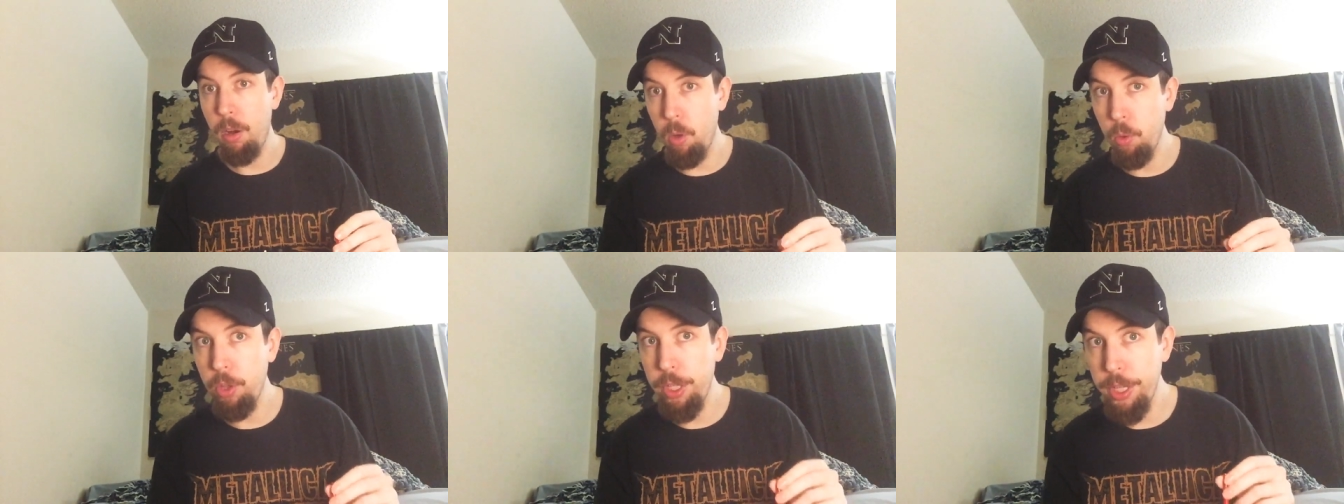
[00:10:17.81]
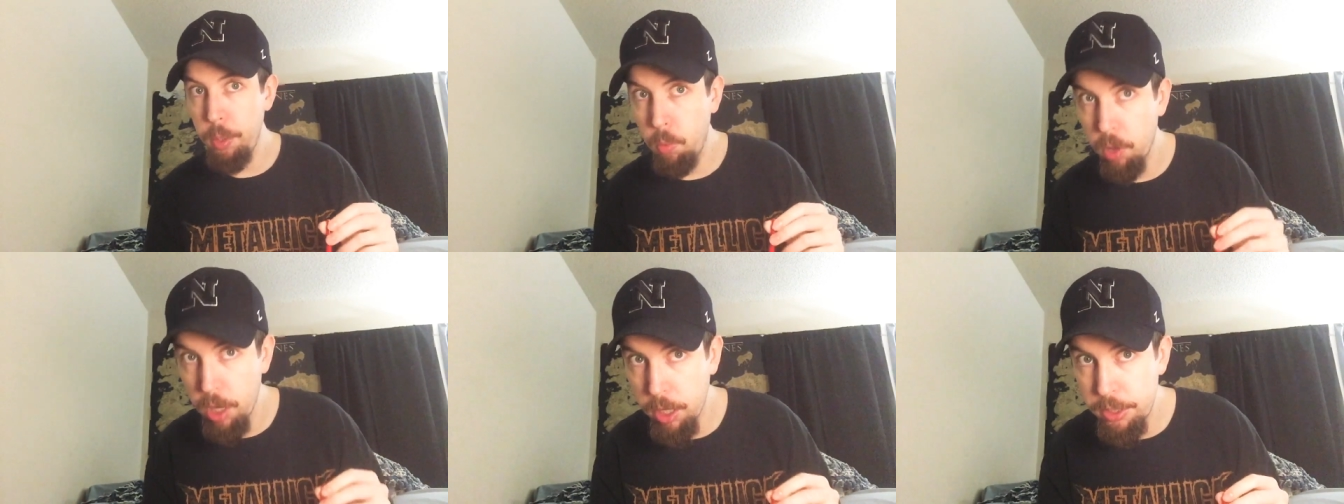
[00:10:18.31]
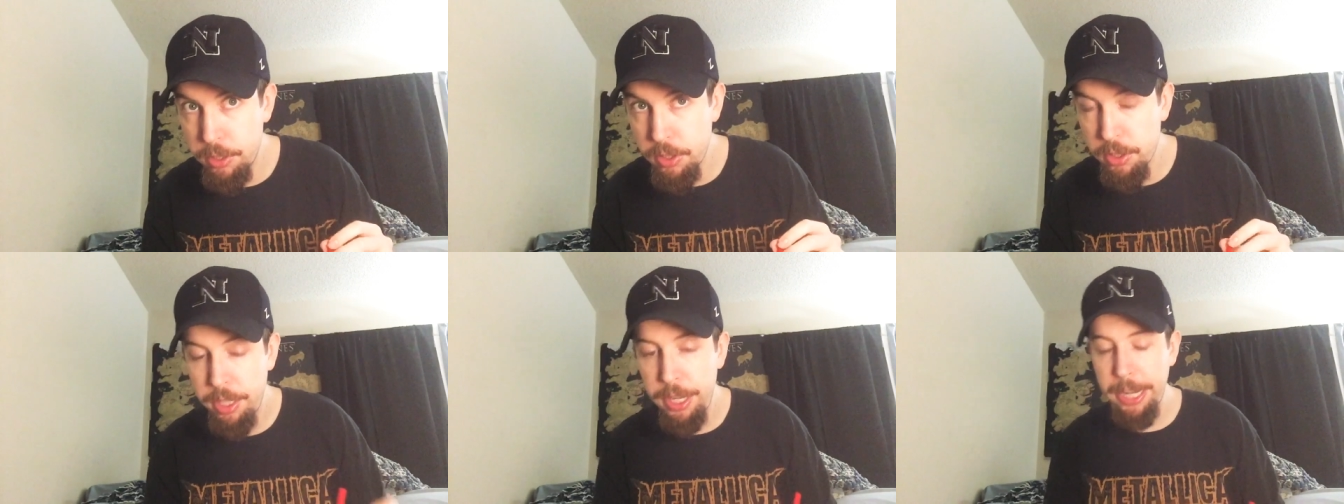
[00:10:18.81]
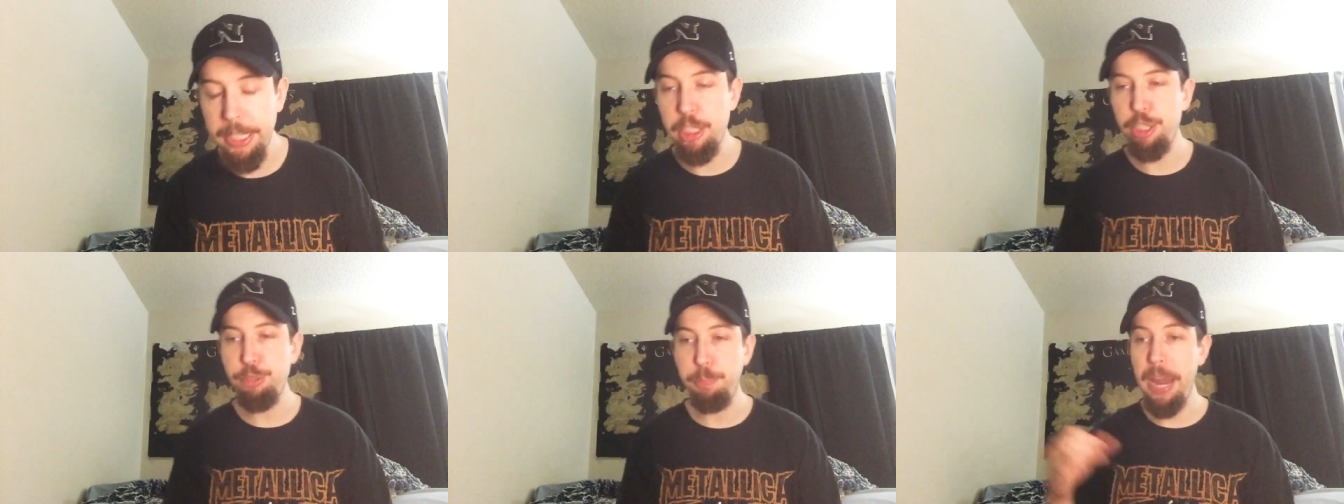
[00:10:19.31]
only worse,
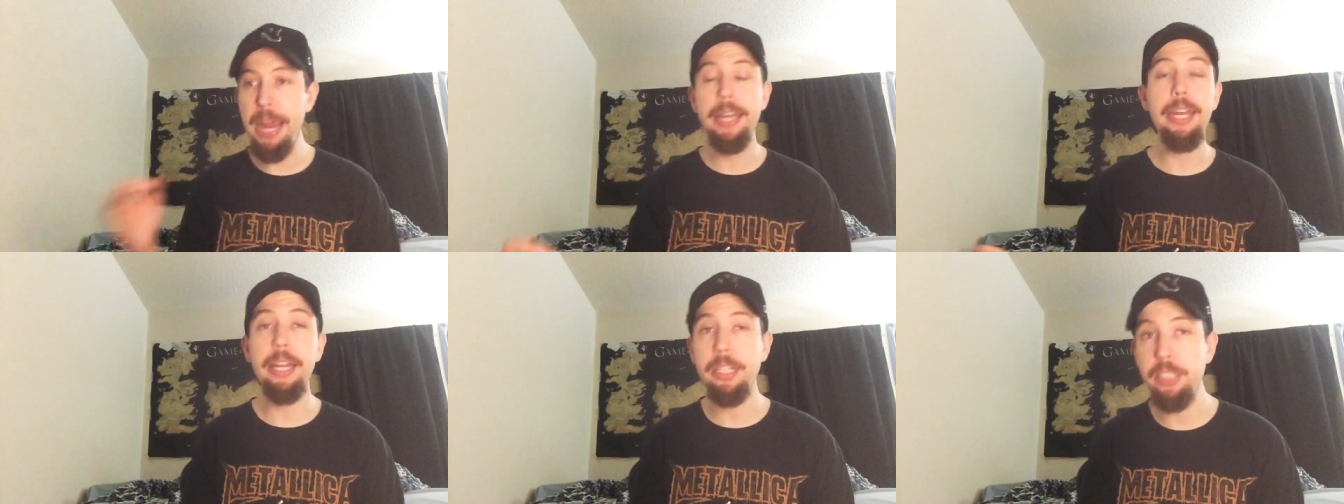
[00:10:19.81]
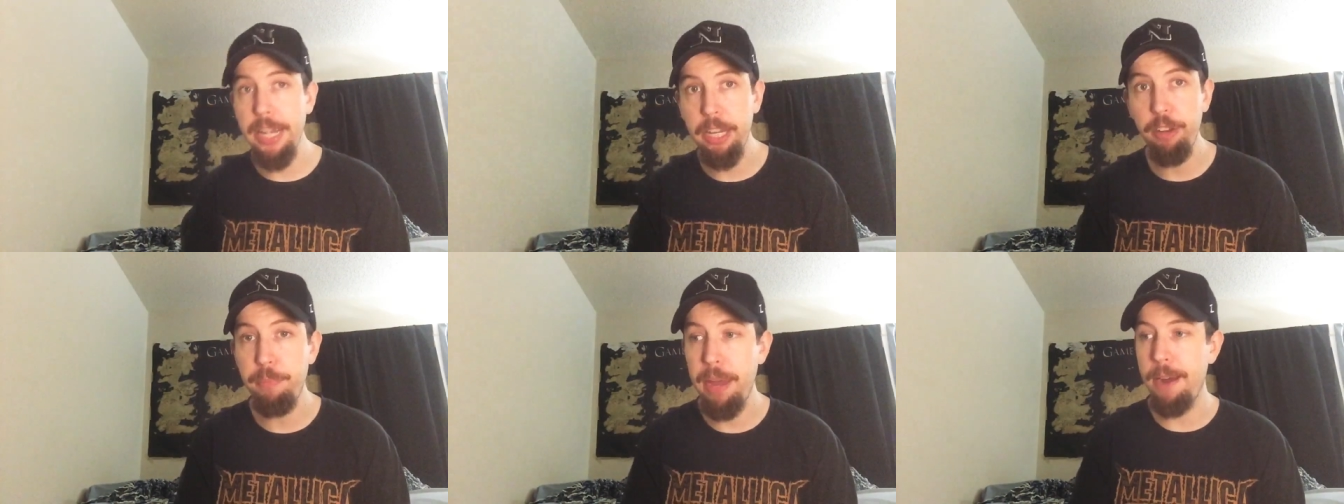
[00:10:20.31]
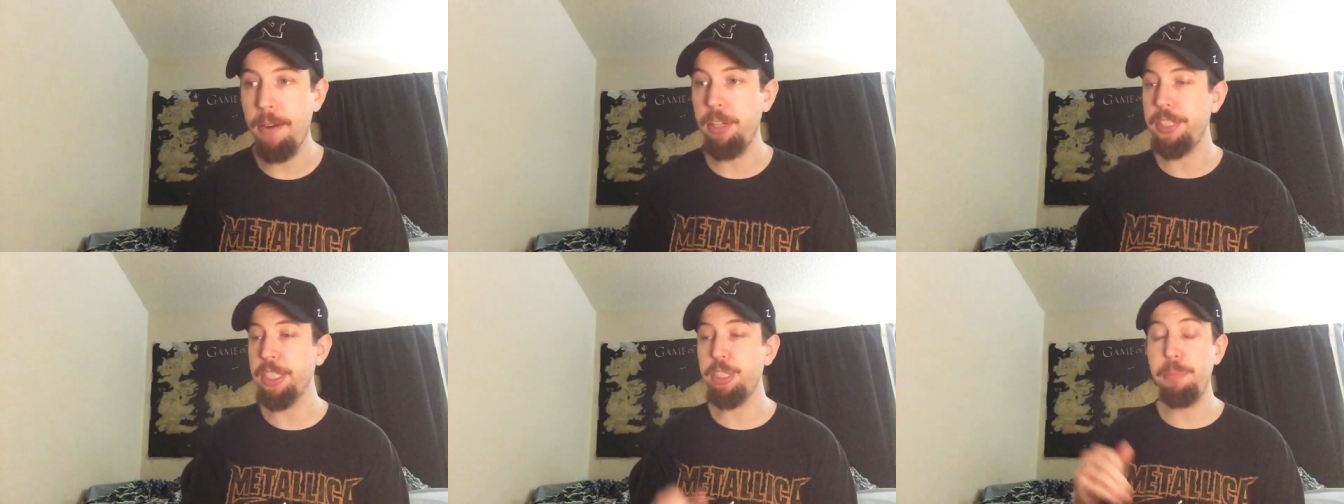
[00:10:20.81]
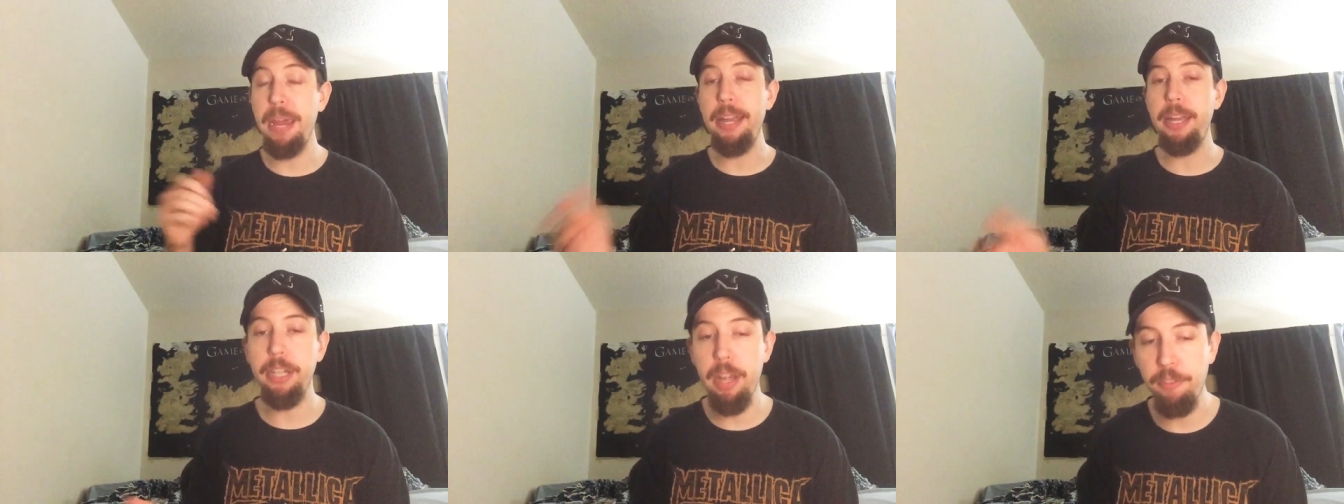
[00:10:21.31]
expanded executive powers,
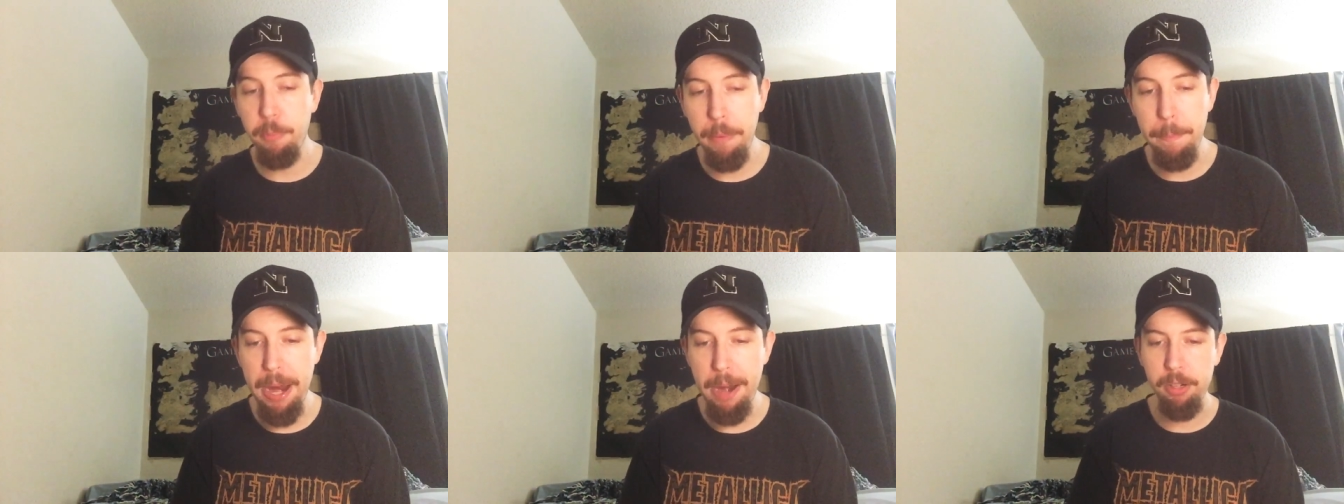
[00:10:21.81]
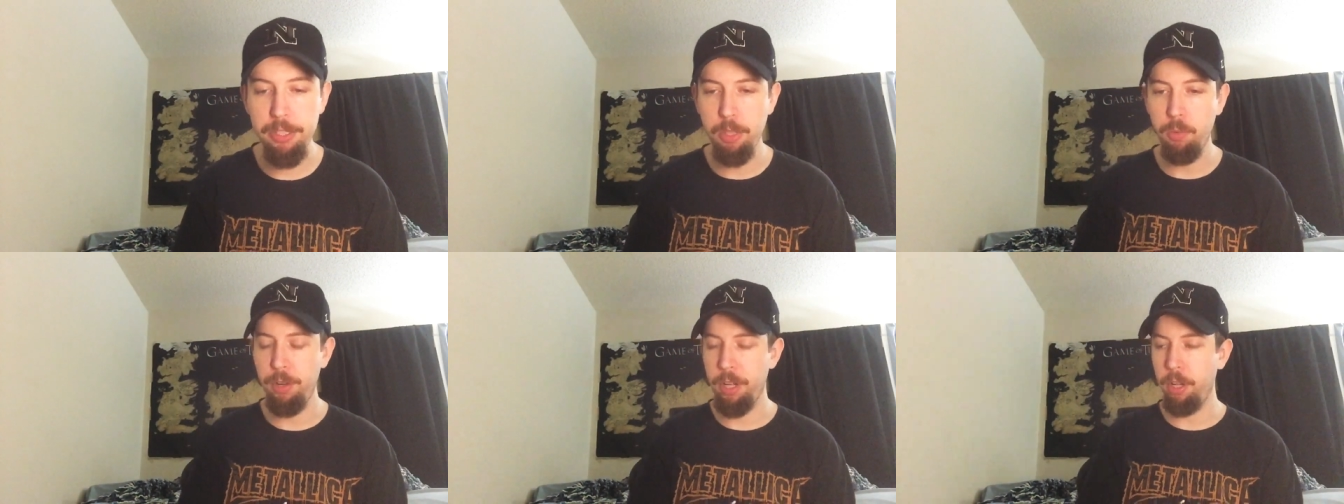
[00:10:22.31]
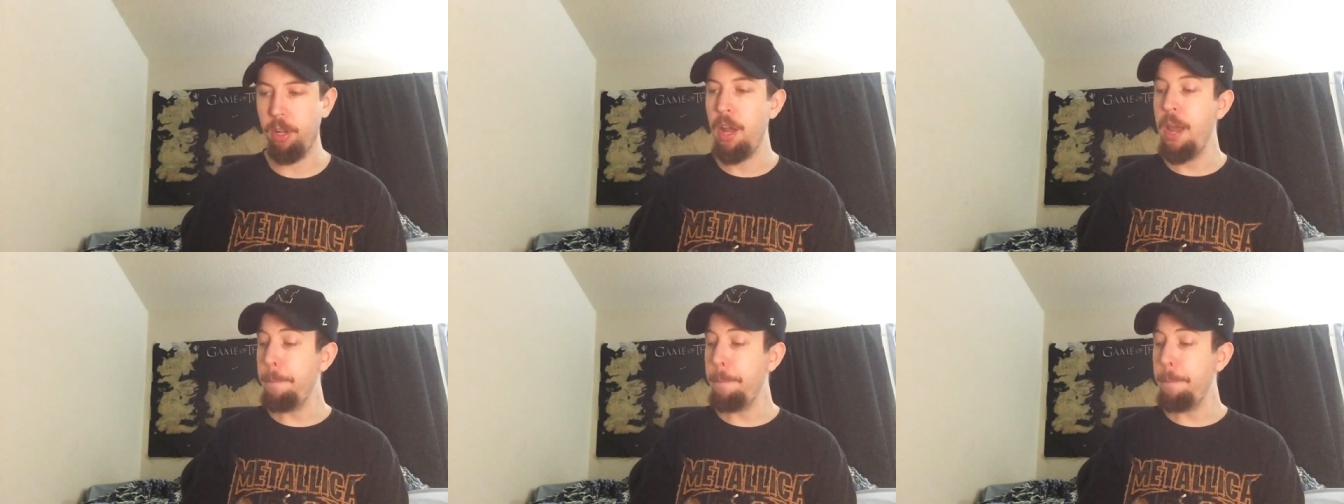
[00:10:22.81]
expanded government powers at will,